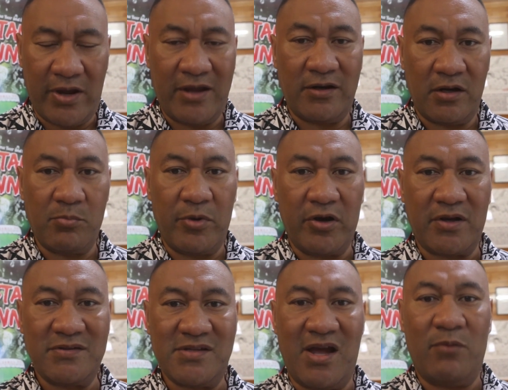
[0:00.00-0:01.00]
and in
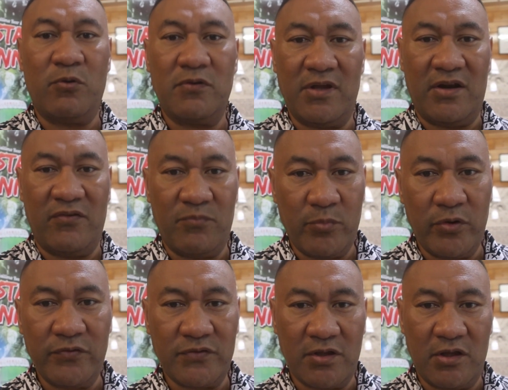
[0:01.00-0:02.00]
American Samoa that have
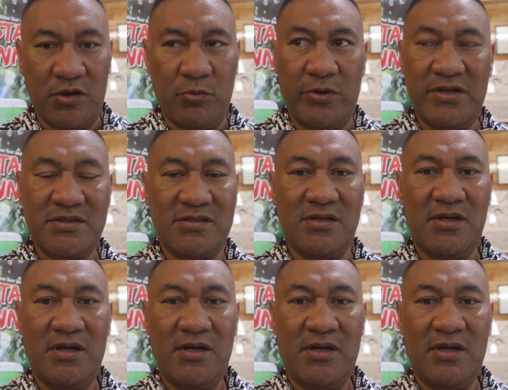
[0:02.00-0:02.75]
moved to the US.